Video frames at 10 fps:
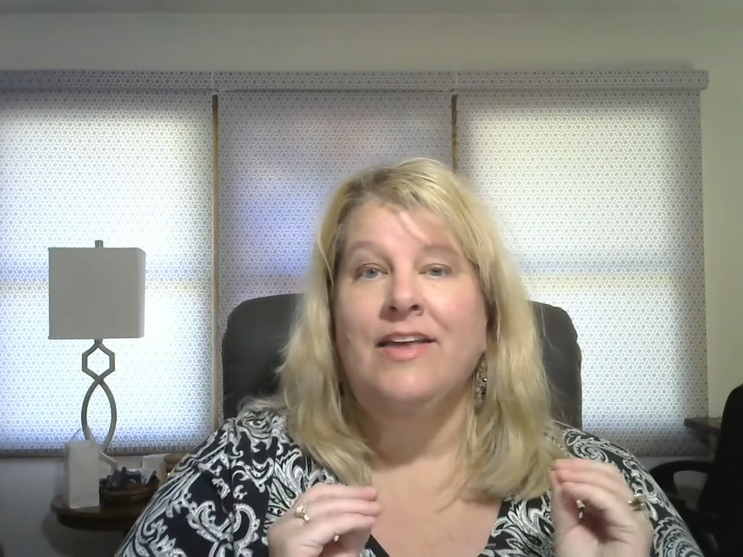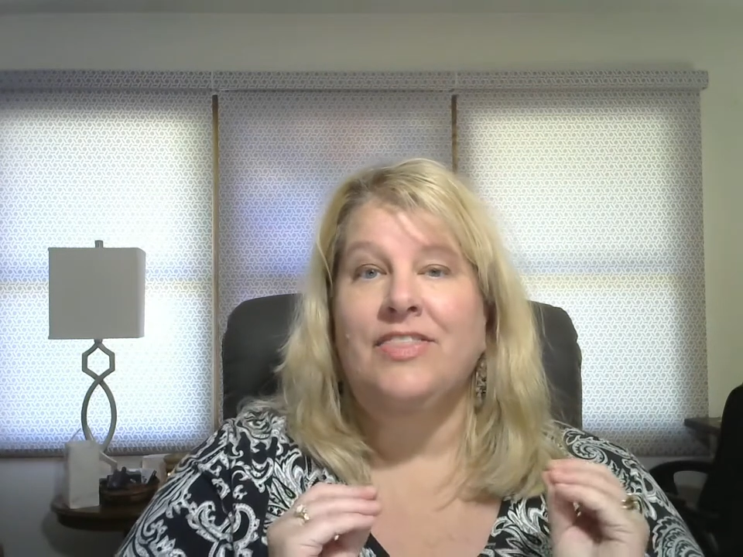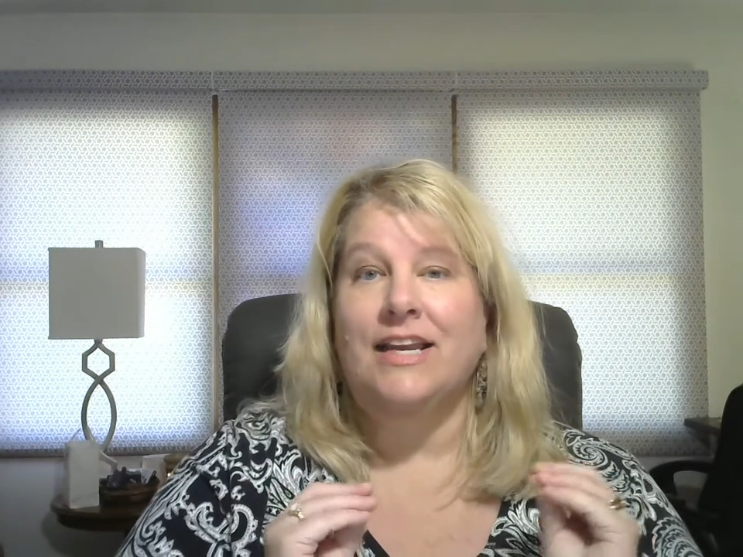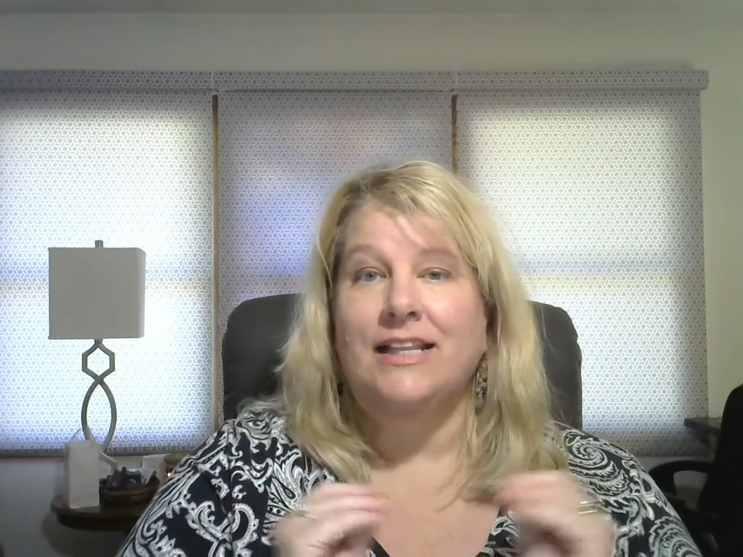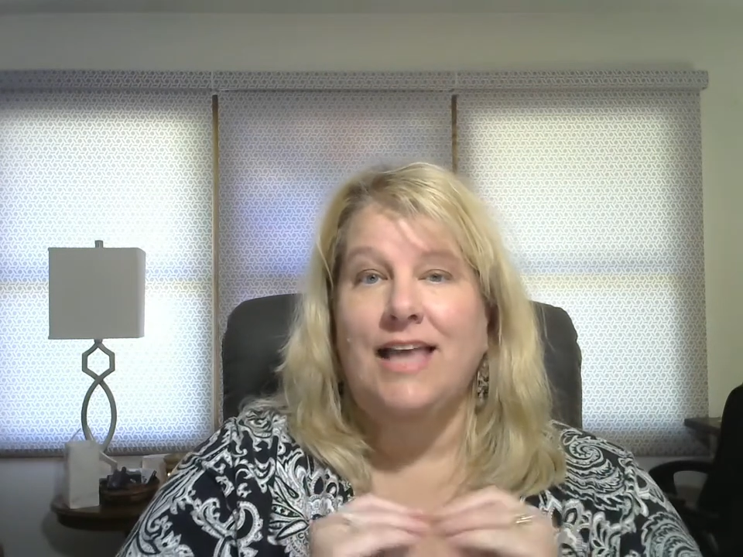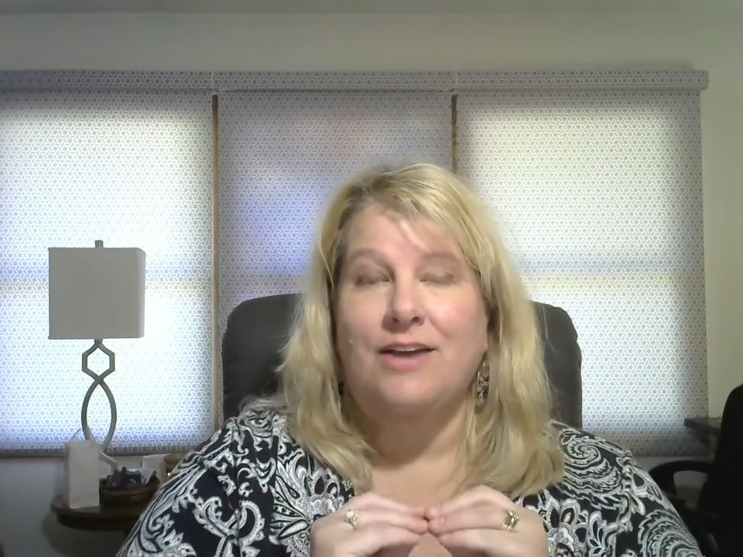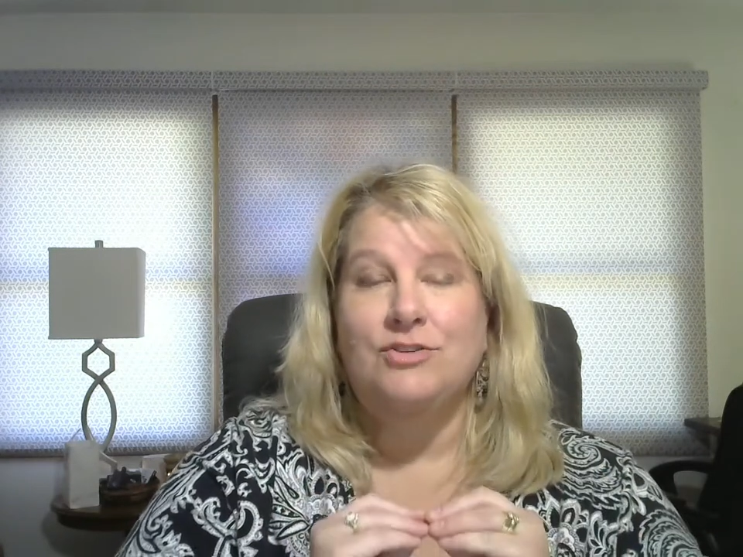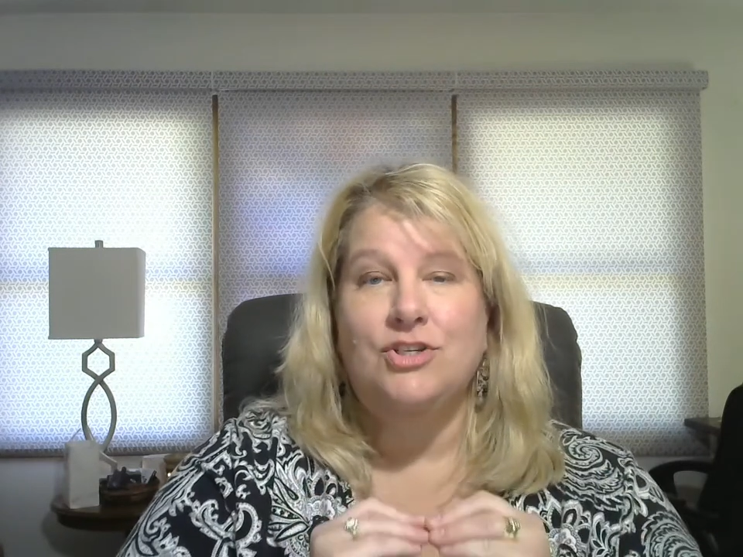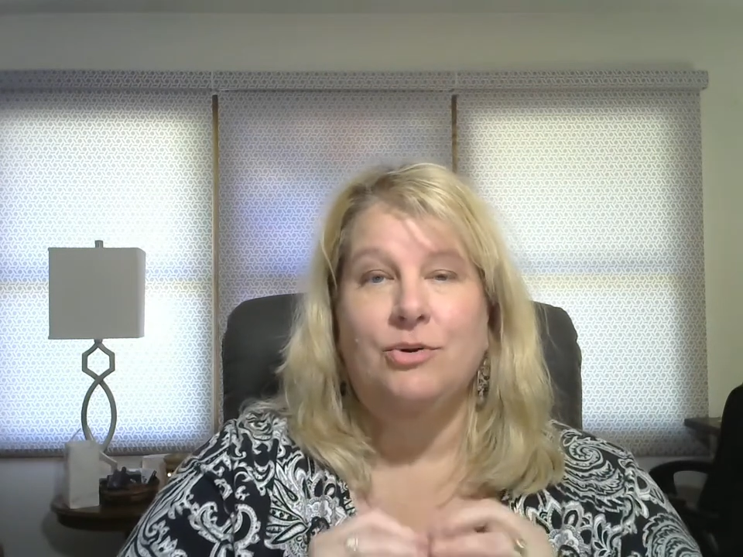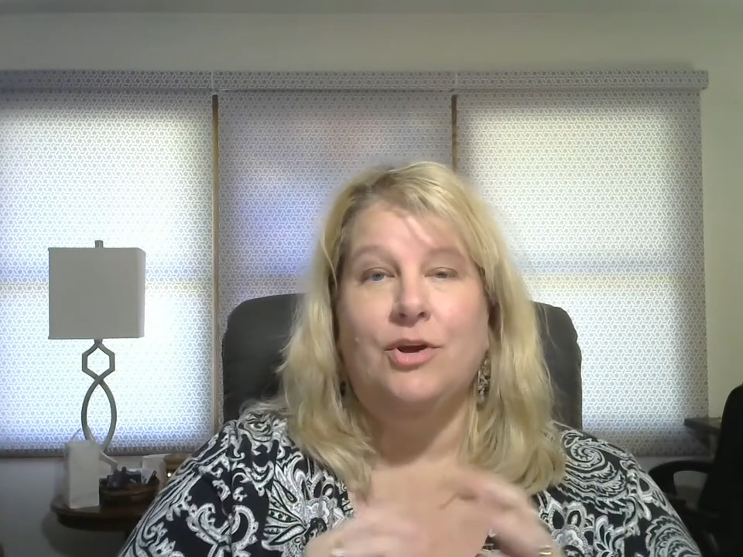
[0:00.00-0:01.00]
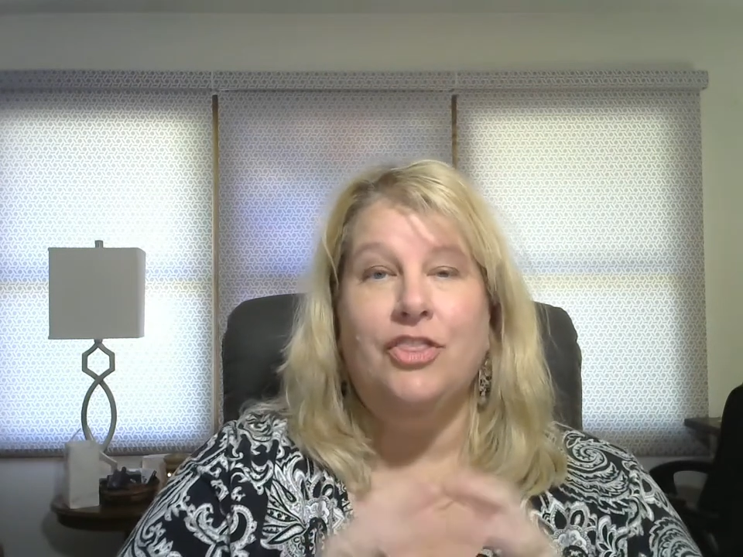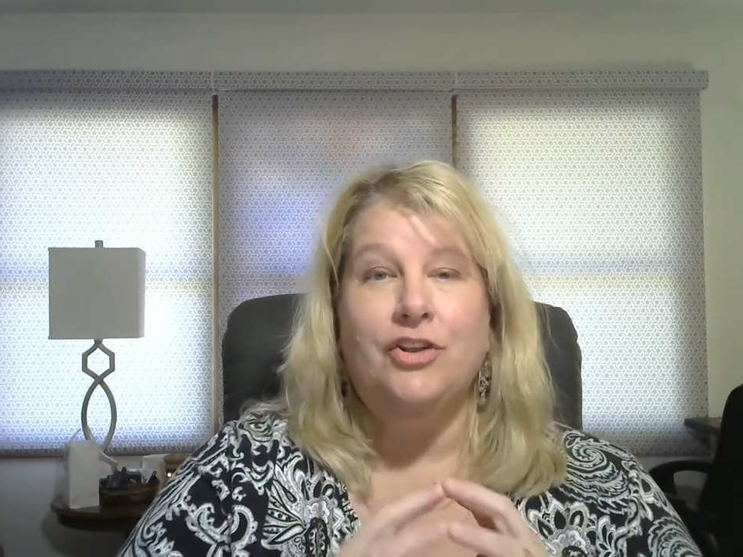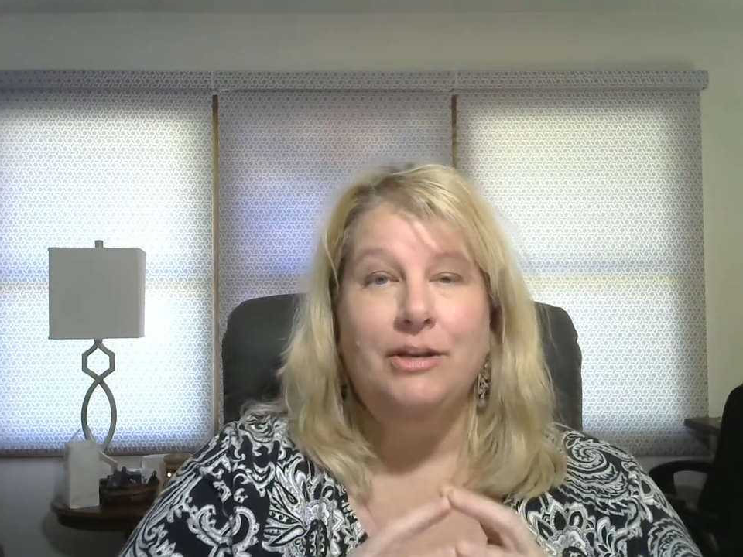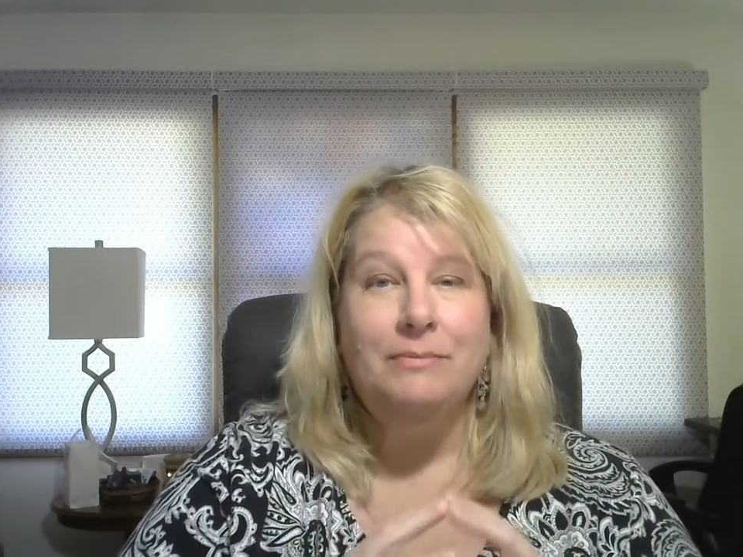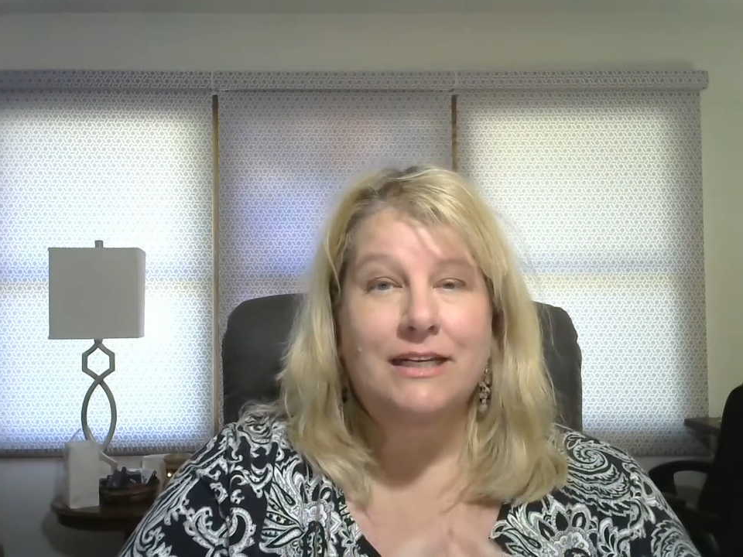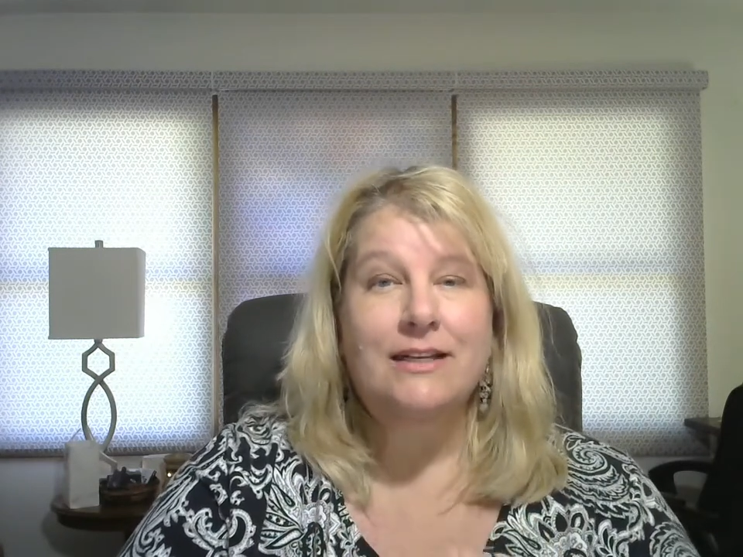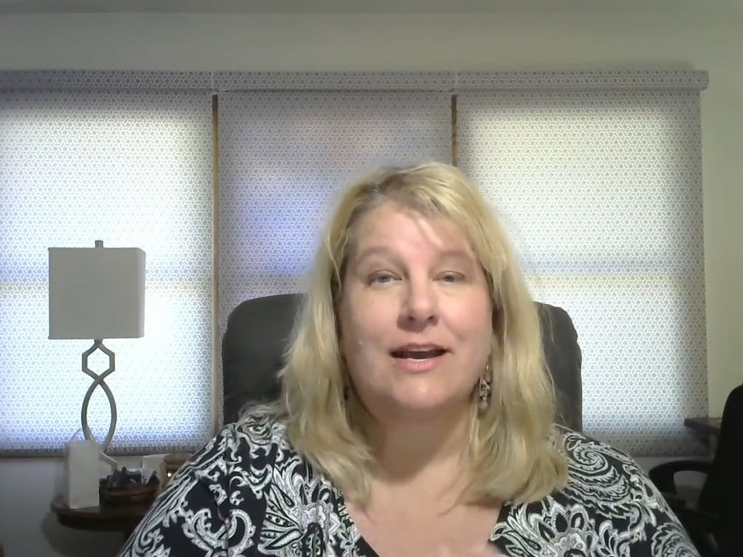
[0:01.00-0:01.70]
that allows you a 30 minute